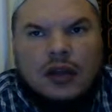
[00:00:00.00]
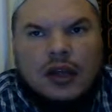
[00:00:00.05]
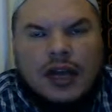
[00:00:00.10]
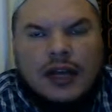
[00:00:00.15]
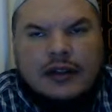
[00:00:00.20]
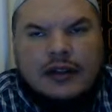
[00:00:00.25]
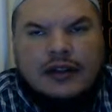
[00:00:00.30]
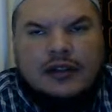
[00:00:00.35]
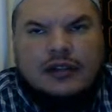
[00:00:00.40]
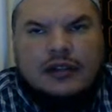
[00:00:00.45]

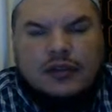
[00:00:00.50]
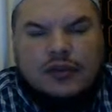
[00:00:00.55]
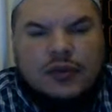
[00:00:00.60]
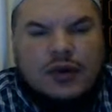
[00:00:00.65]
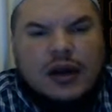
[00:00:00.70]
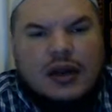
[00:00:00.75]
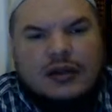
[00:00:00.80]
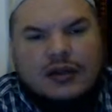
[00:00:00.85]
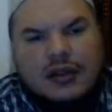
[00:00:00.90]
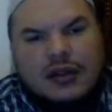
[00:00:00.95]
And this is
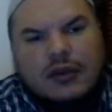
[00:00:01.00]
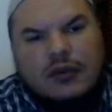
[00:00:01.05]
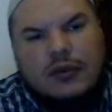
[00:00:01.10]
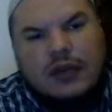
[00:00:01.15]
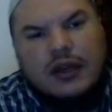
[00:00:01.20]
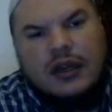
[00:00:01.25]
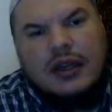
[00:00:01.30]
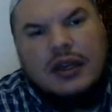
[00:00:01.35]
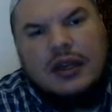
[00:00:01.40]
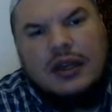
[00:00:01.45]
where I think
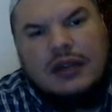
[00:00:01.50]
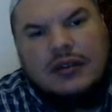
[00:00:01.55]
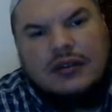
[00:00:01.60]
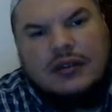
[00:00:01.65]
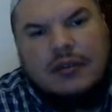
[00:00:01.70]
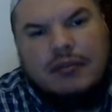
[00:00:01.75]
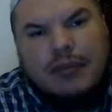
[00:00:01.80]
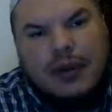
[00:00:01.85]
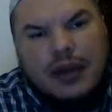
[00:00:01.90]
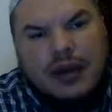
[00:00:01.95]
we can get
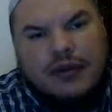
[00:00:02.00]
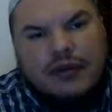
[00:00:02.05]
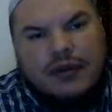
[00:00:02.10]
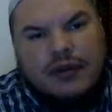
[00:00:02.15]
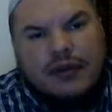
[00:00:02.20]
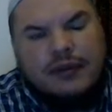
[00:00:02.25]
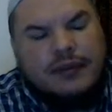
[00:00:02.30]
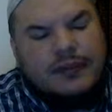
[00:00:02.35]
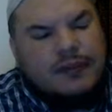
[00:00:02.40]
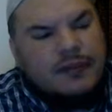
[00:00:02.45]
some benefit